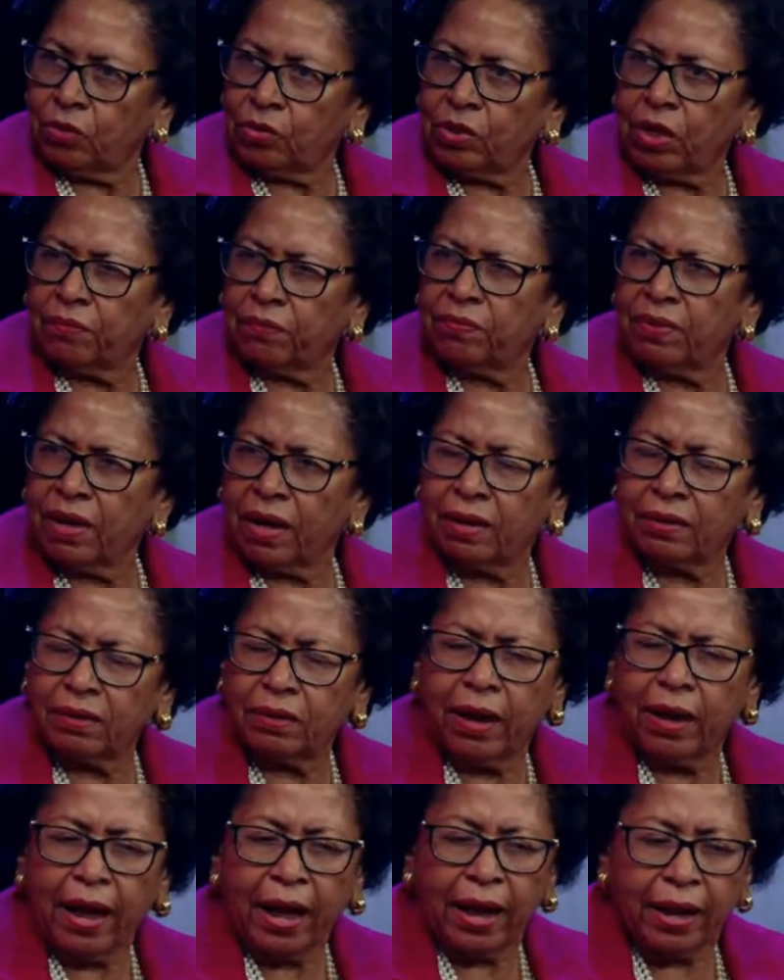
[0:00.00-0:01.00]
have not
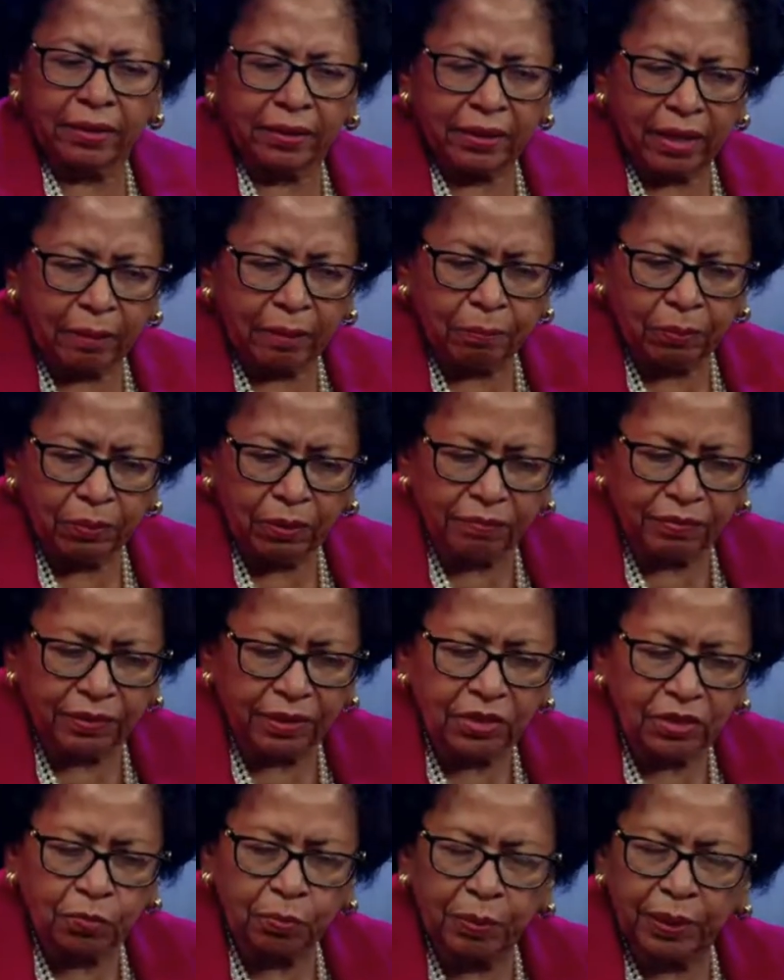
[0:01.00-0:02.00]
had that
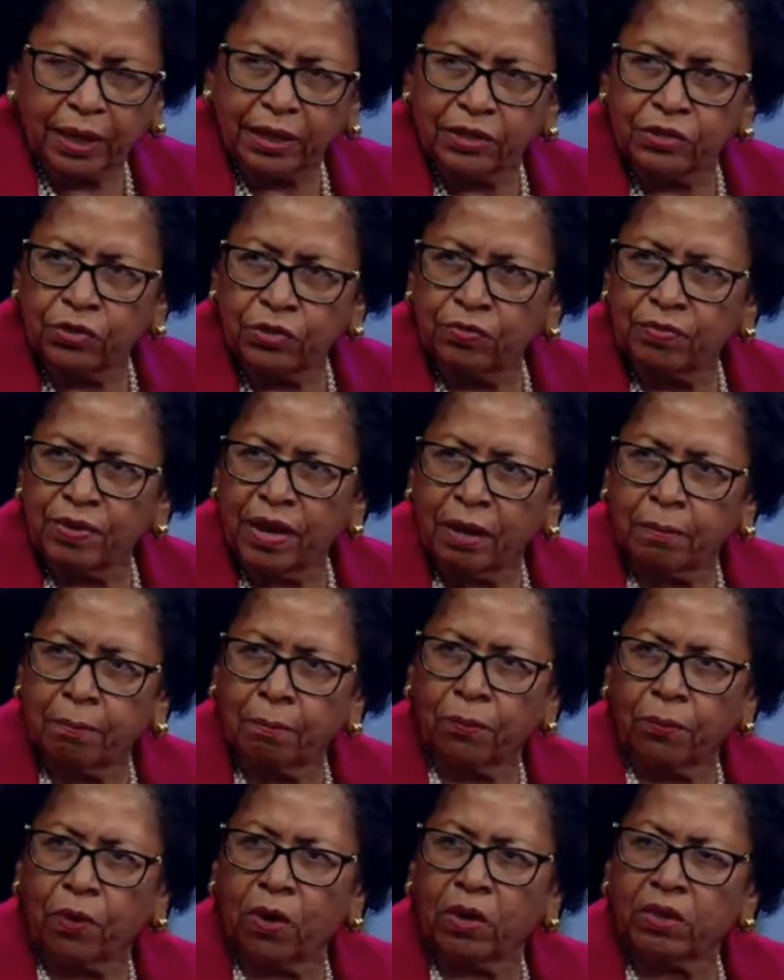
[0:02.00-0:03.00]
privilege because you've not
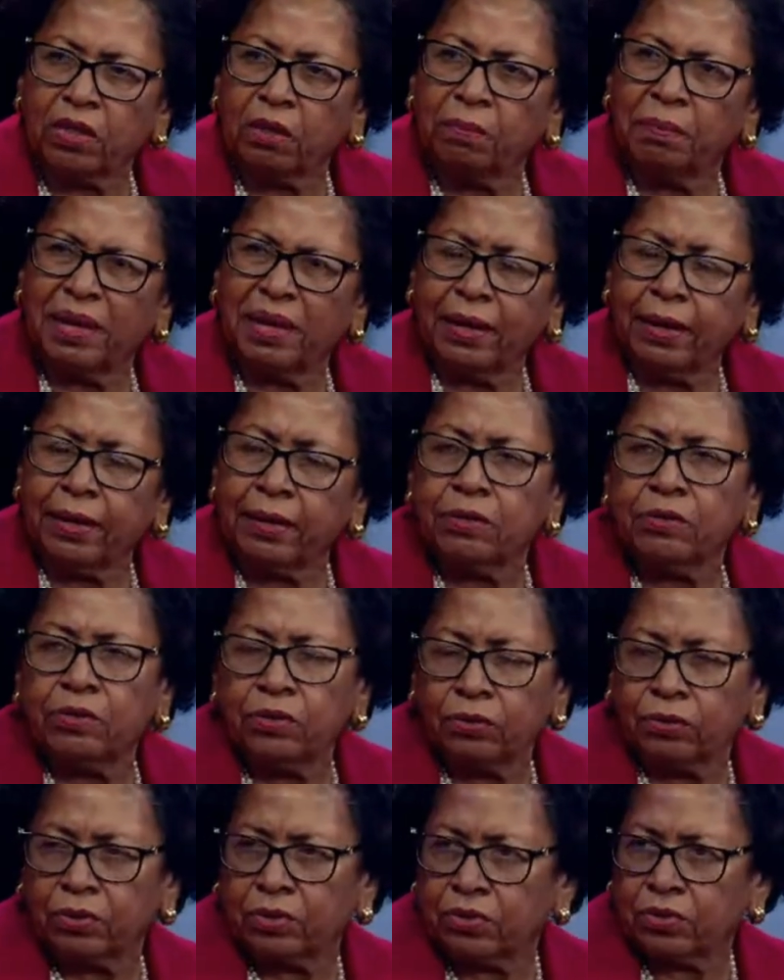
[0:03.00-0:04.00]
brought them
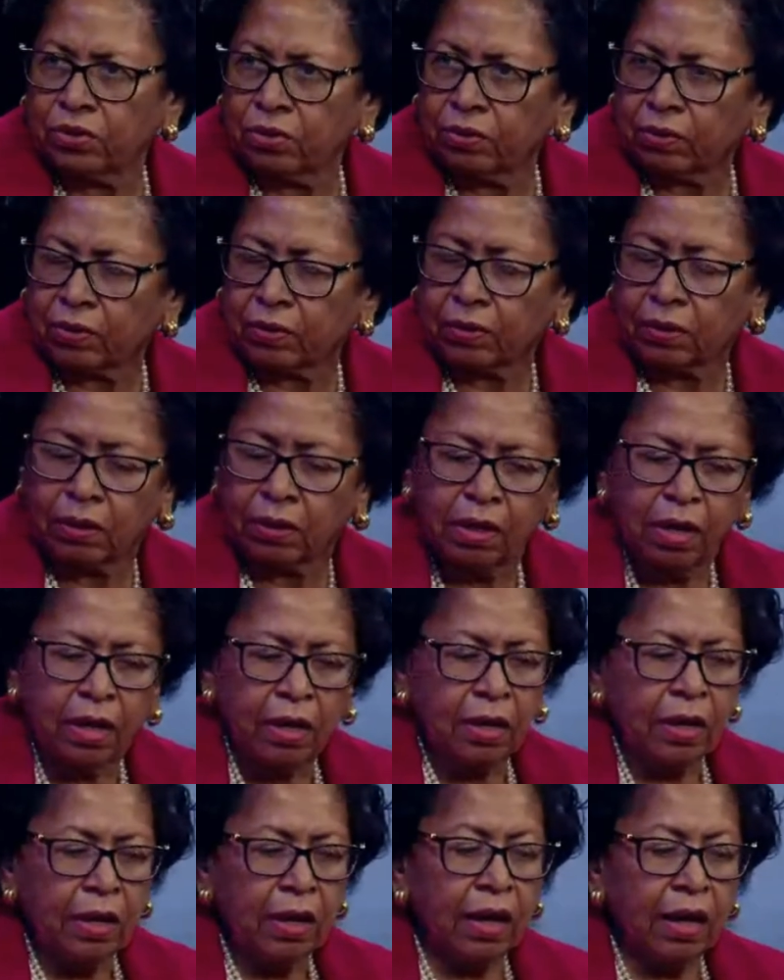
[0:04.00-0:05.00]
into the circle
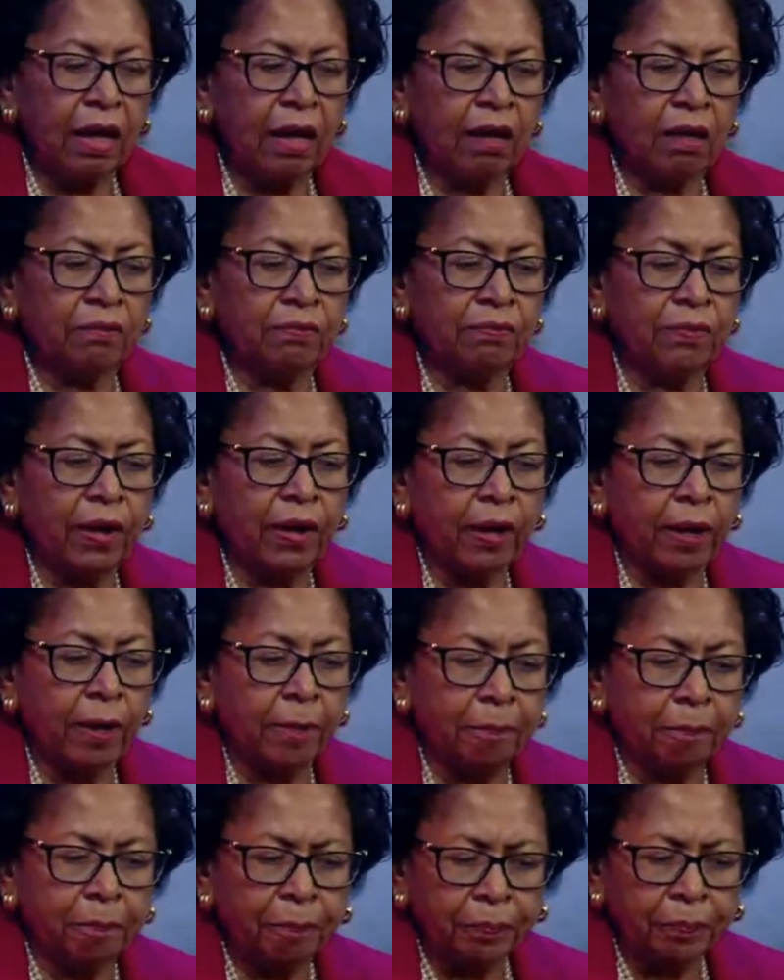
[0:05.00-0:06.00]
of,
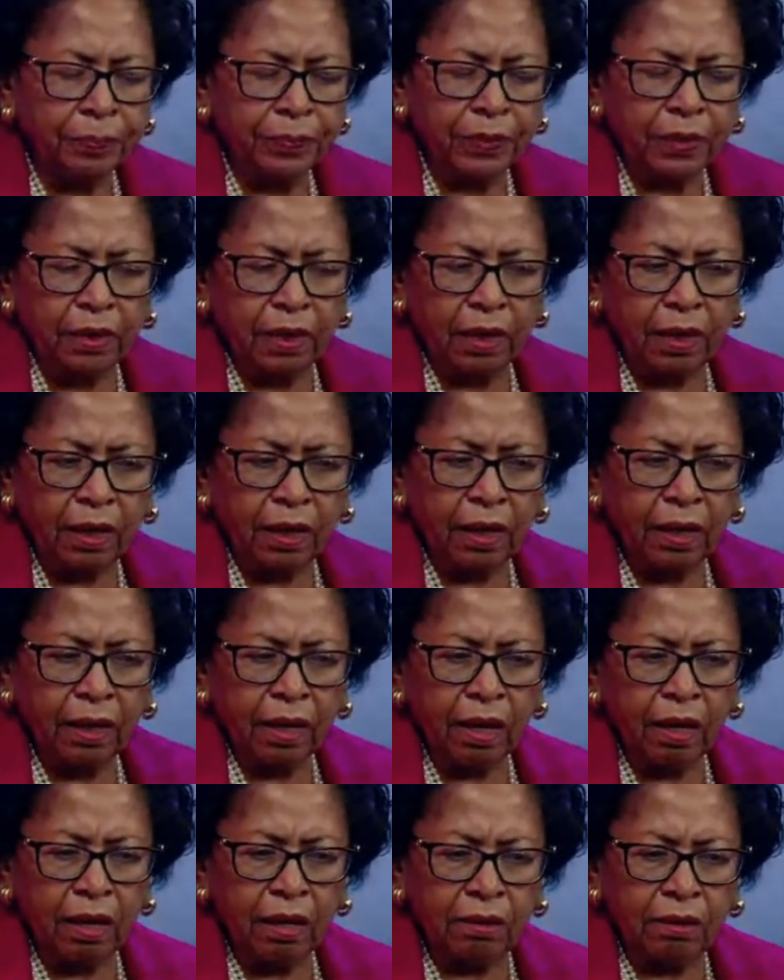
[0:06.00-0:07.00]
um, uh,
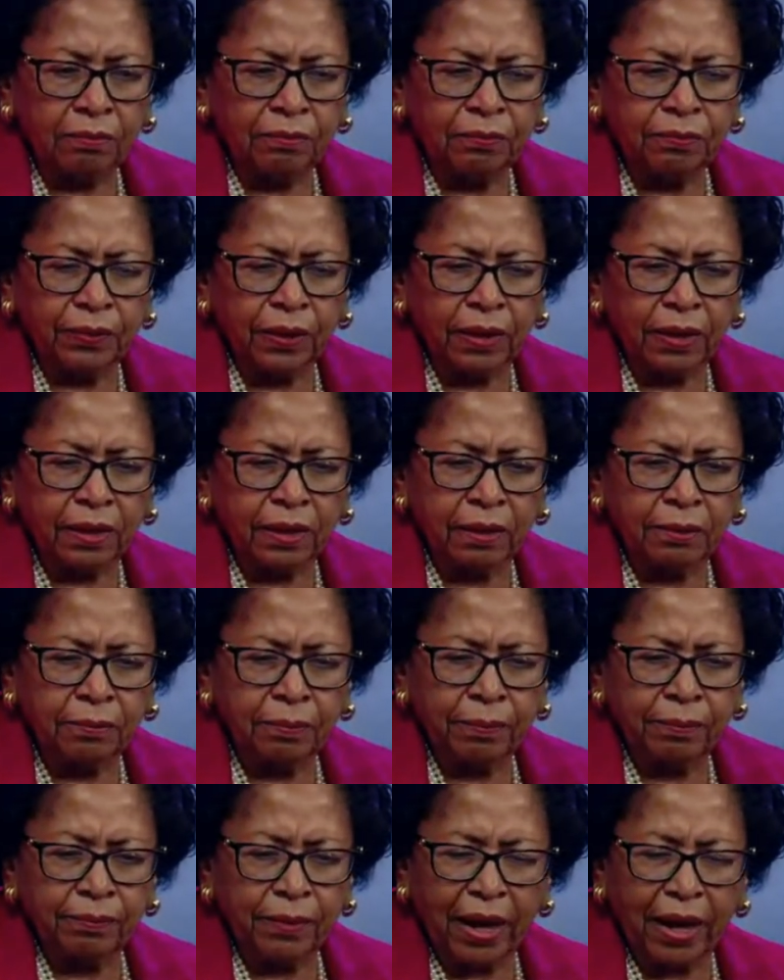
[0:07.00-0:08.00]
of uh,
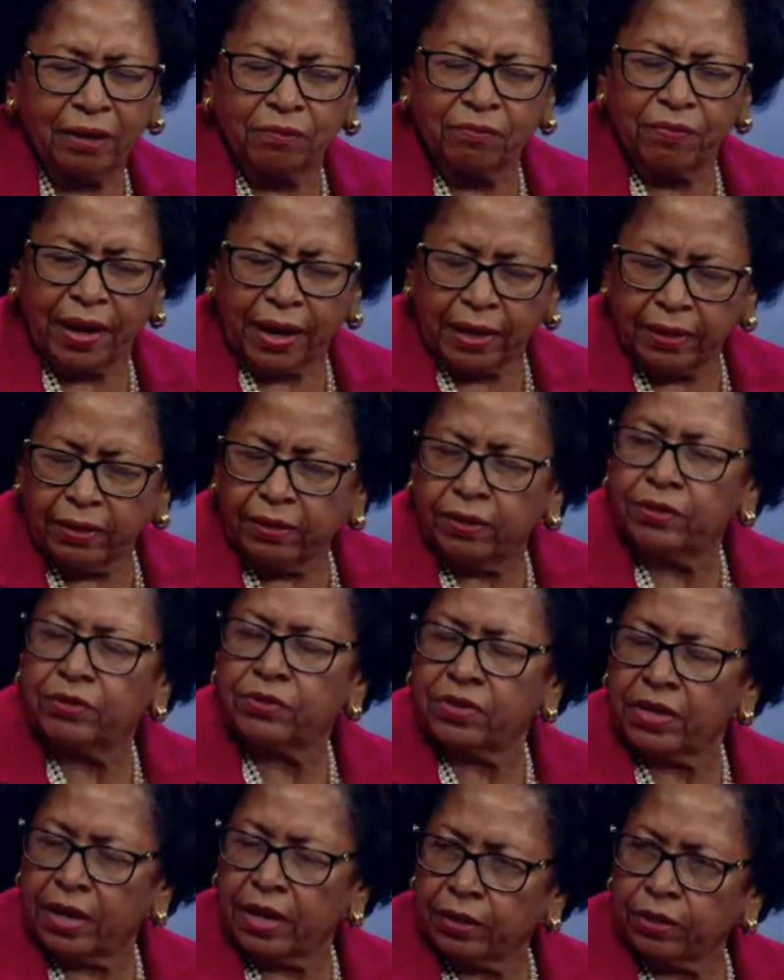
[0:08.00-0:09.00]
advantage
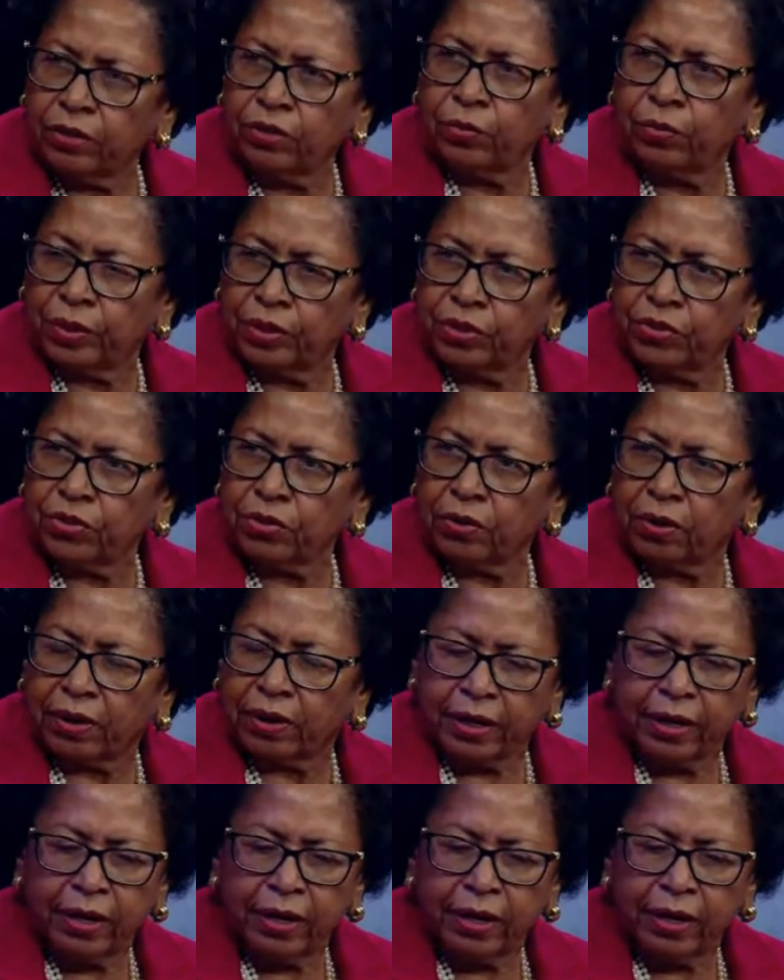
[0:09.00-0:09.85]
that you enjoy.